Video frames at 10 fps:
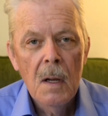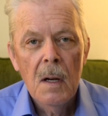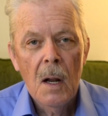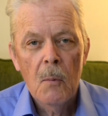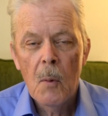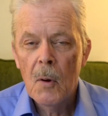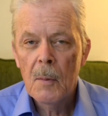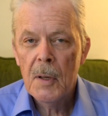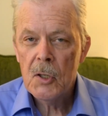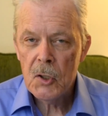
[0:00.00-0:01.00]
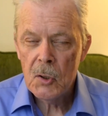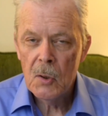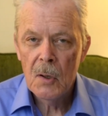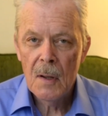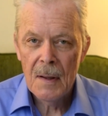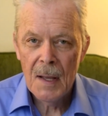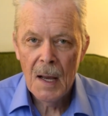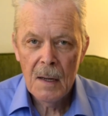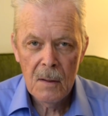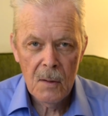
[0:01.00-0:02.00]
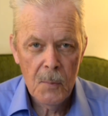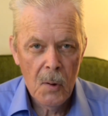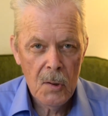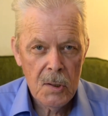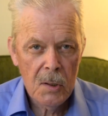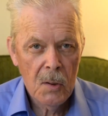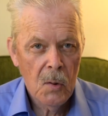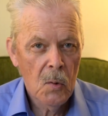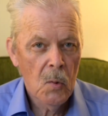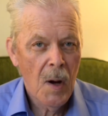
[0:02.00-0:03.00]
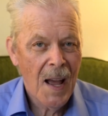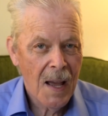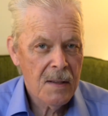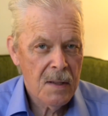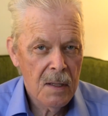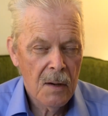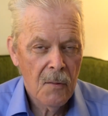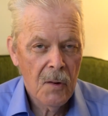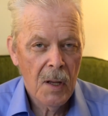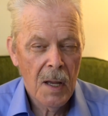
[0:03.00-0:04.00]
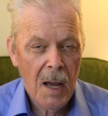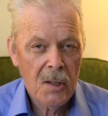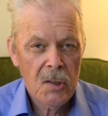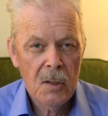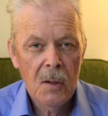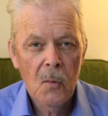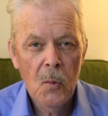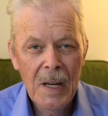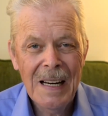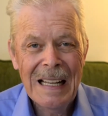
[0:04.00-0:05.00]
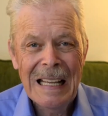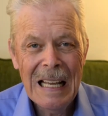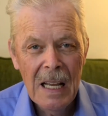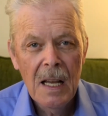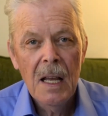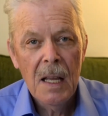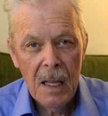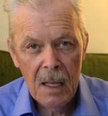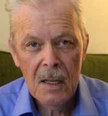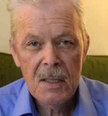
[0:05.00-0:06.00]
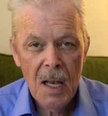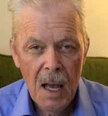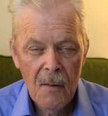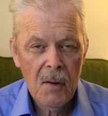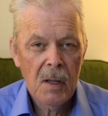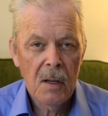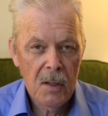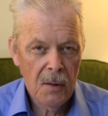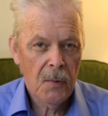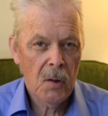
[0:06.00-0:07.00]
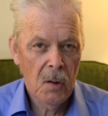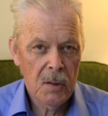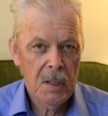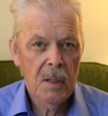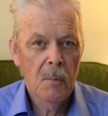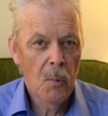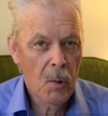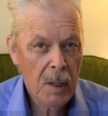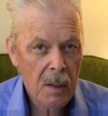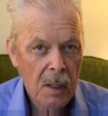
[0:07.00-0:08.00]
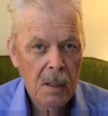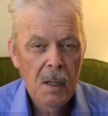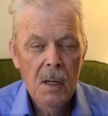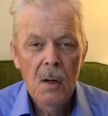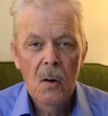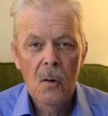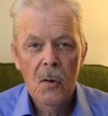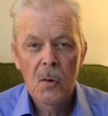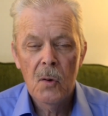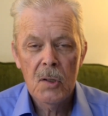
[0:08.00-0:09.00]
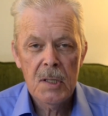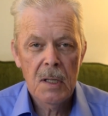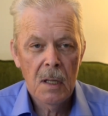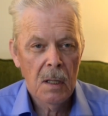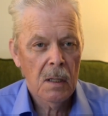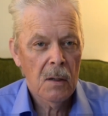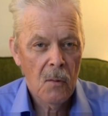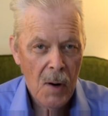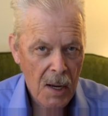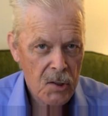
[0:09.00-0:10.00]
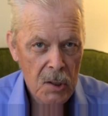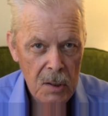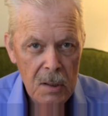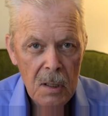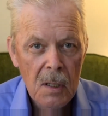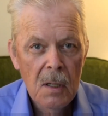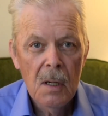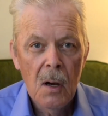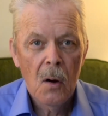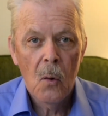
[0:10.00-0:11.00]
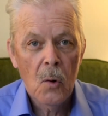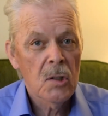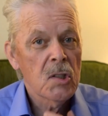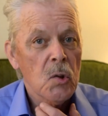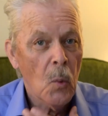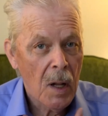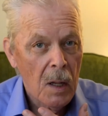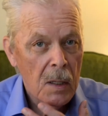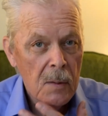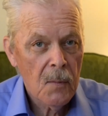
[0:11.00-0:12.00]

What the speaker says: Now we want to make sure that the person who has the reaction really is having a difficulty breathing, or you are seeing rashes or swelling,